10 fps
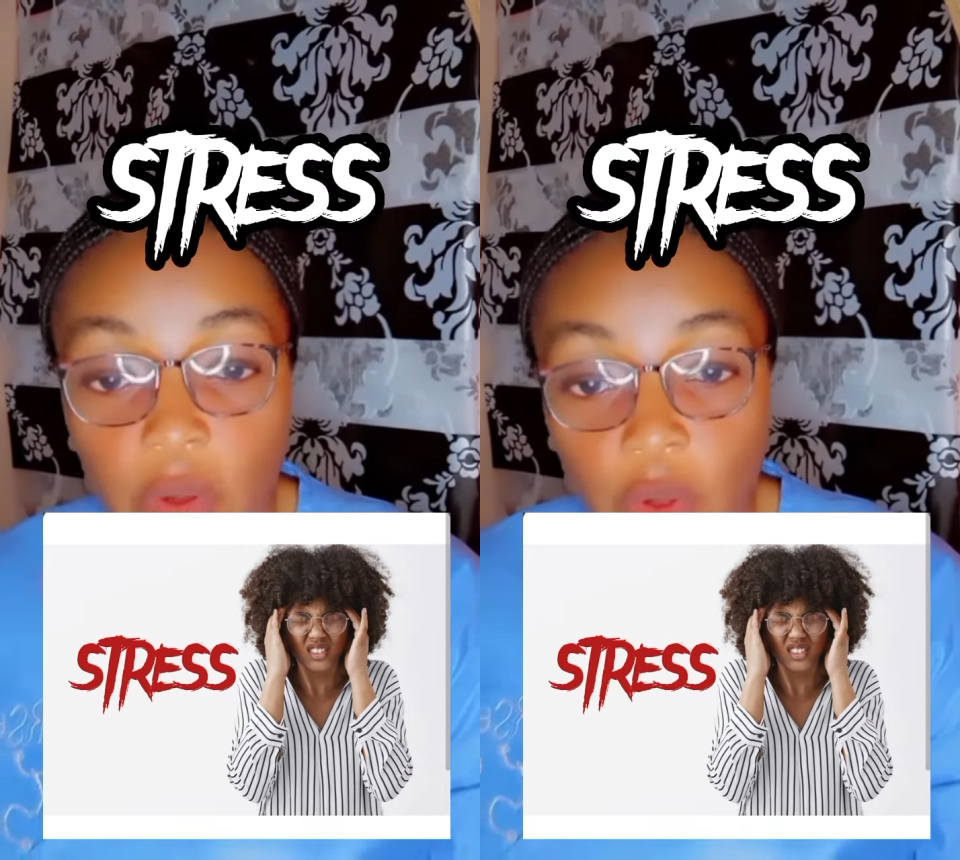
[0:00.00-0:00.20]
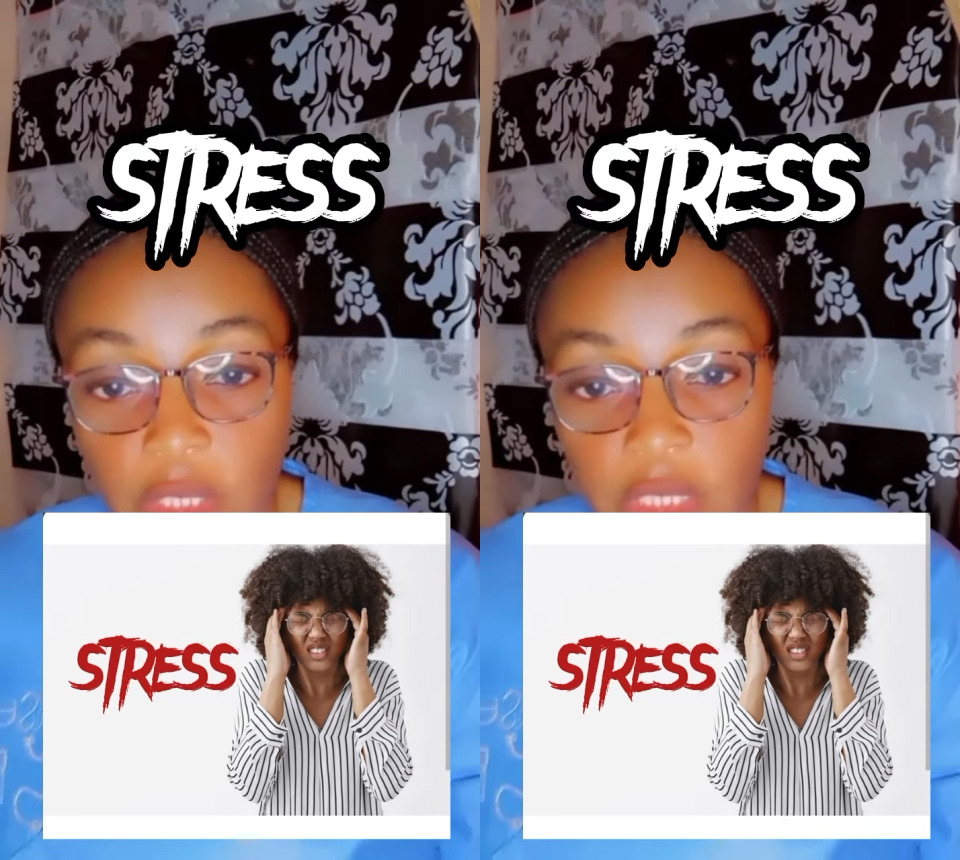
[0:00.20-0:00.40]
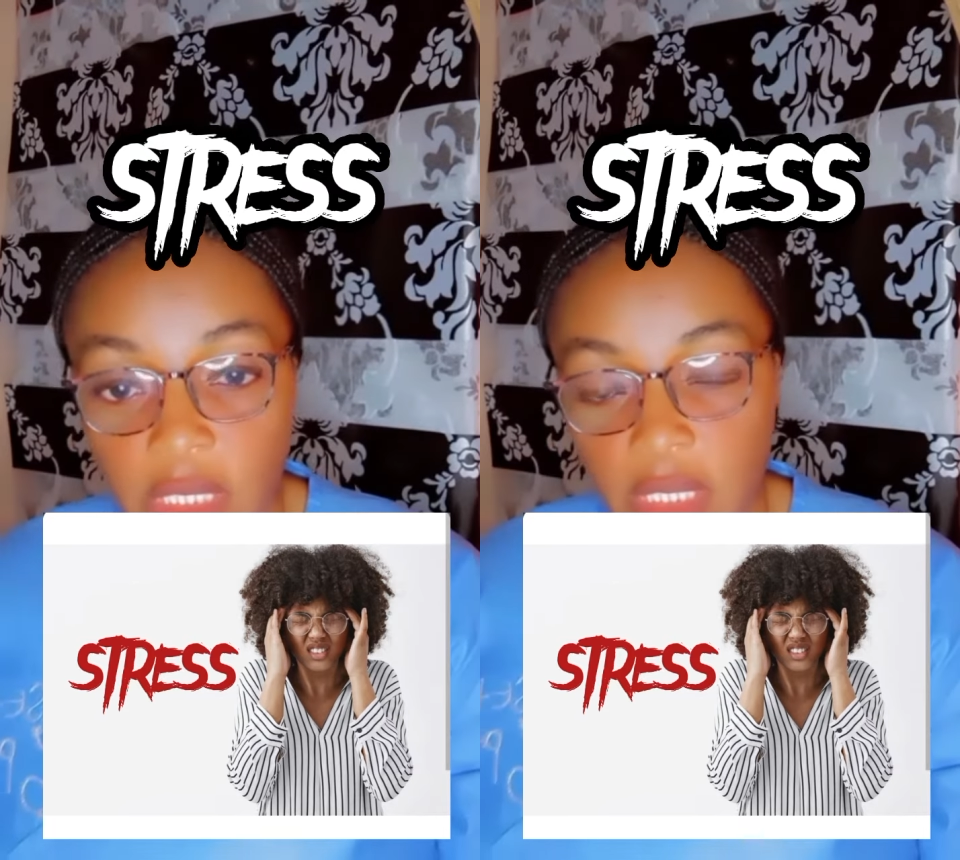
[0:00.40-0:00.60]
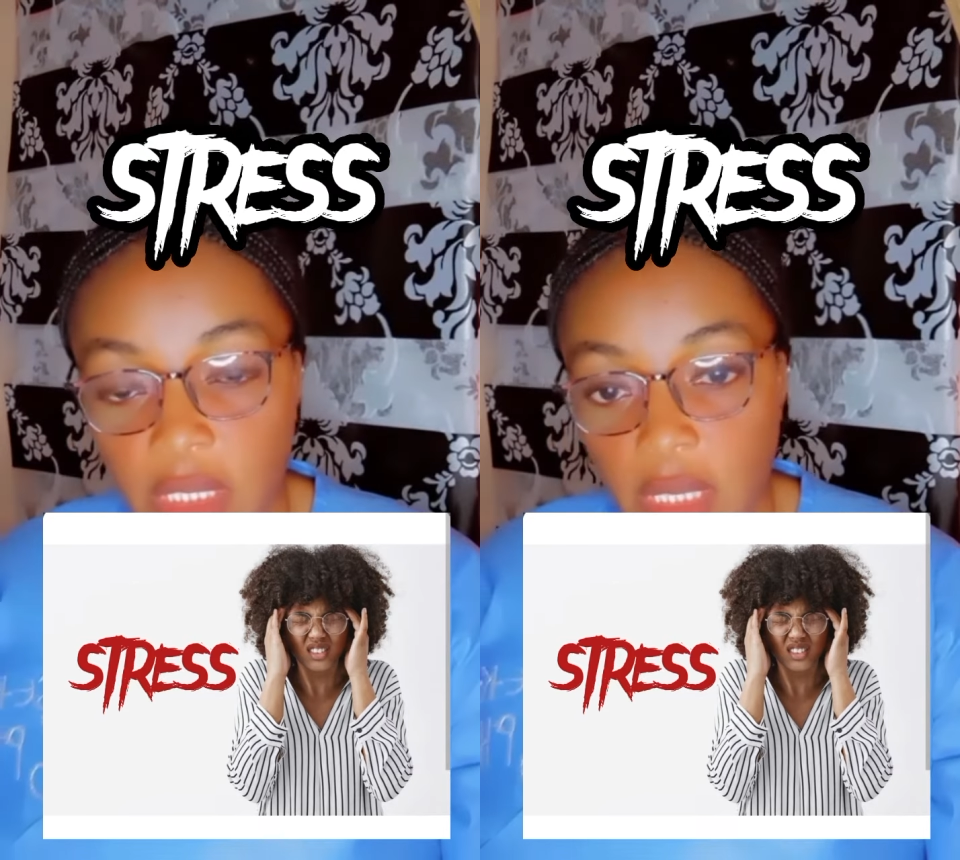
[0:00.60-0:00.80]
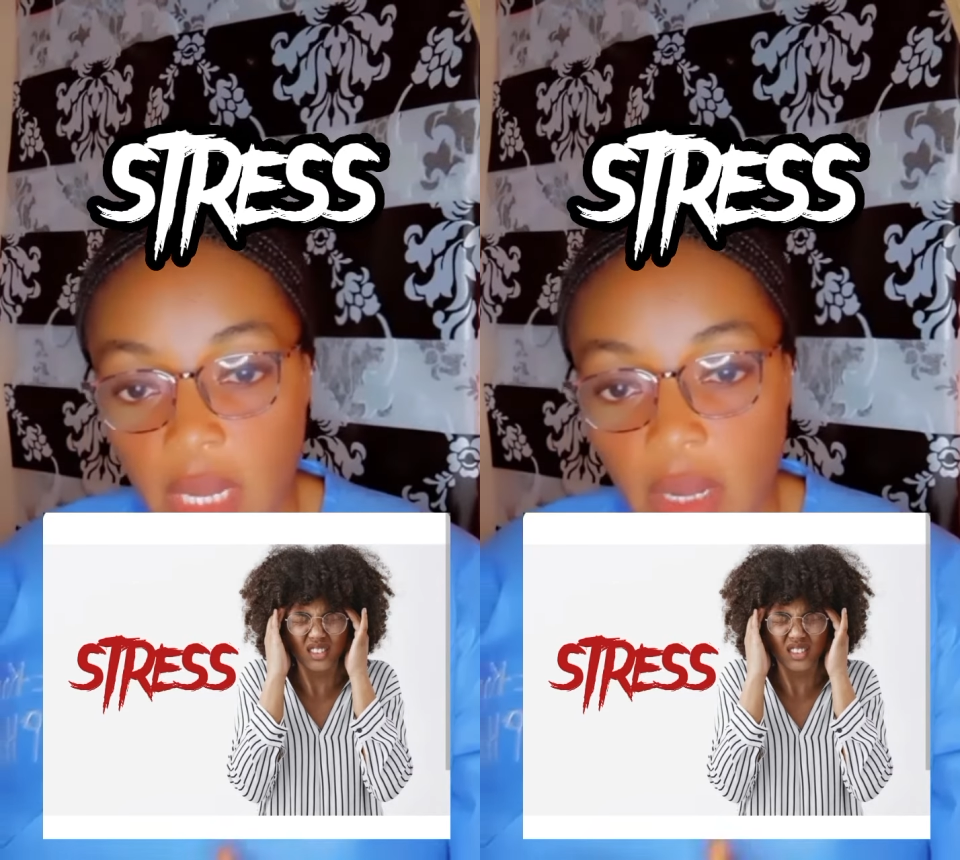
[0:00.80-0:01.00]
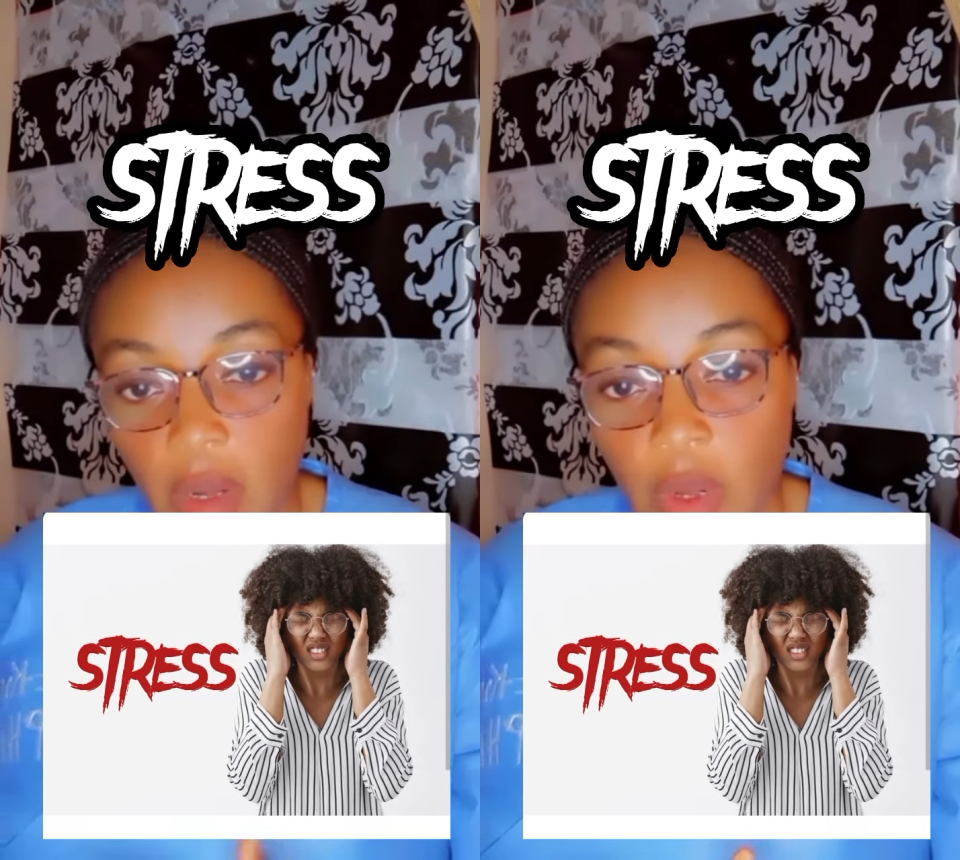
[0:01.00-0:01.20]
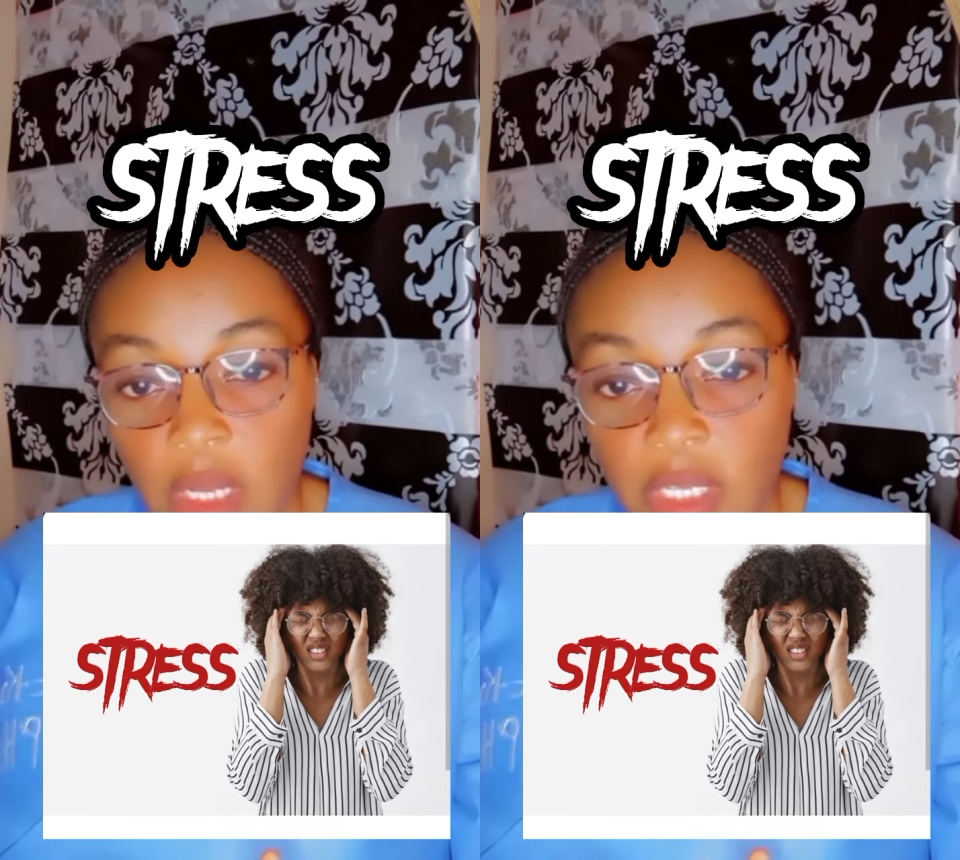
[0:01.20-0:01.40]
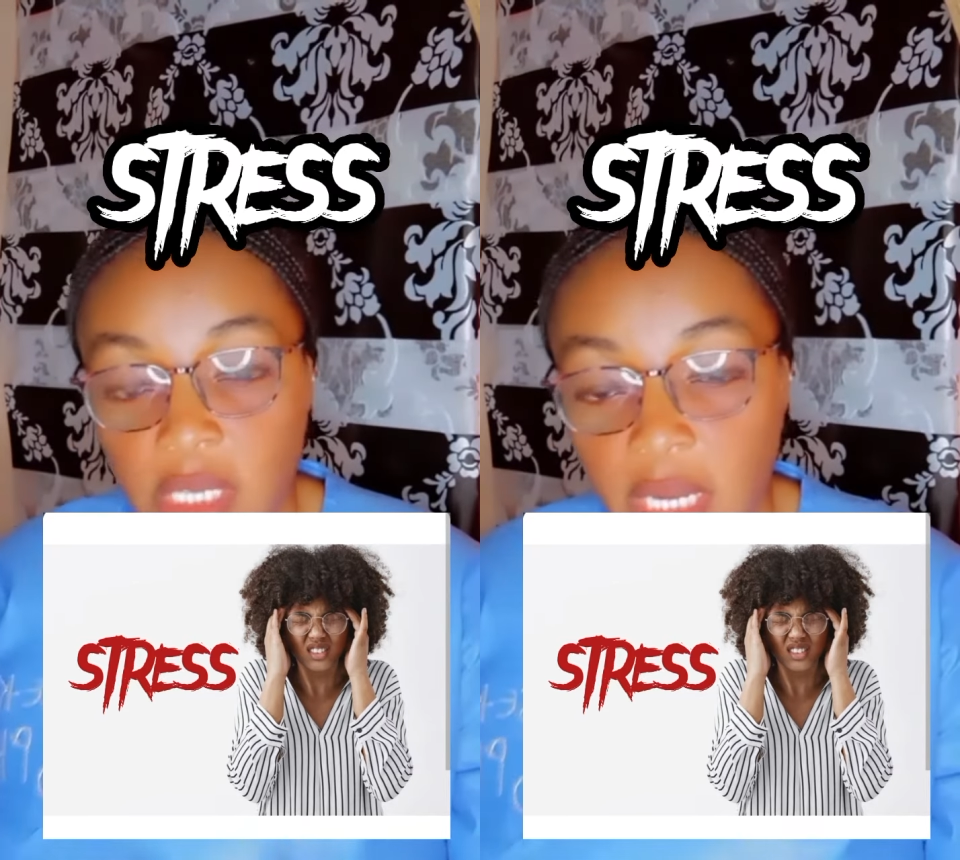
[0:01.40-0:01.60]
causes
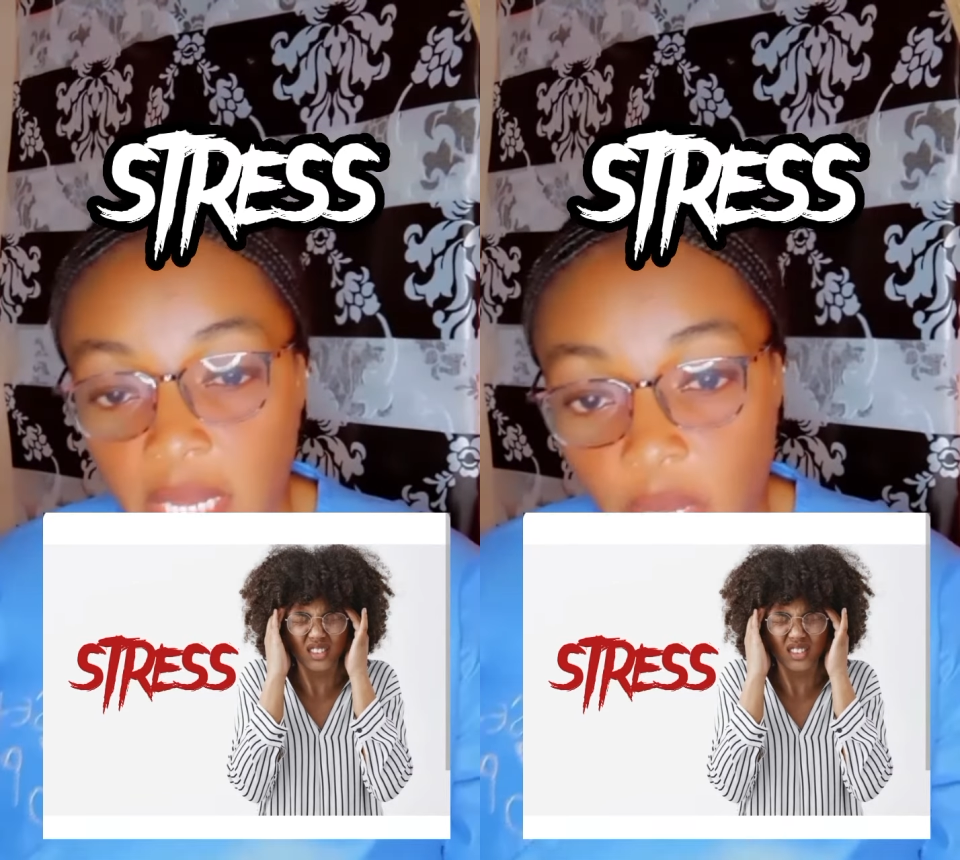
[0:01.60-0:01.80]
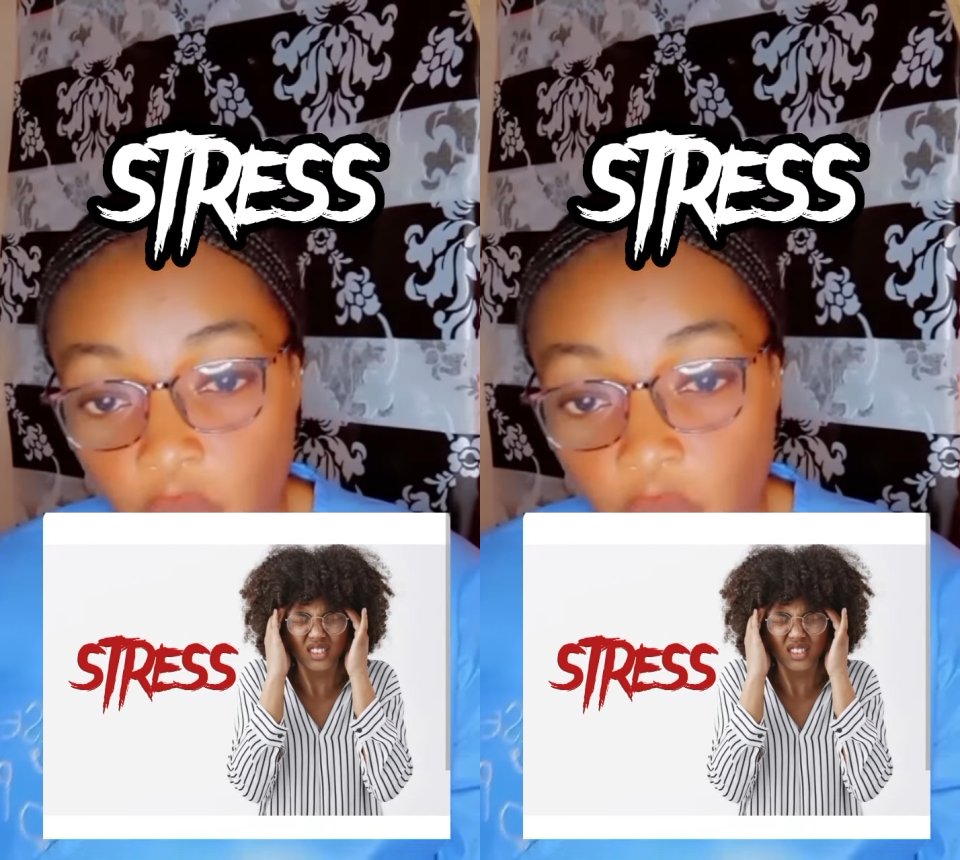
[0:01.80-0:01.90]
delay in wound